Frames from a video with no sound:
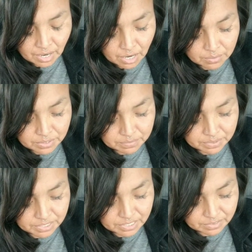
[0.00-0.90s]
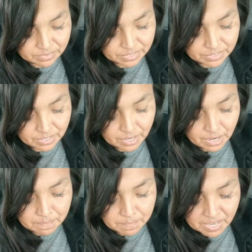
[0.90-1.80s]
I would be given
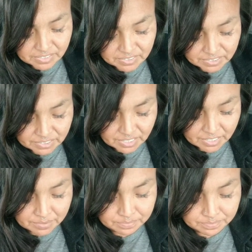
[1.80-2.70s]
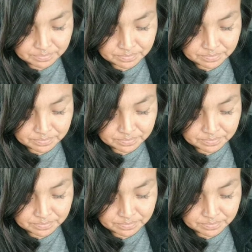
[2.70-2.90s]
a man's name.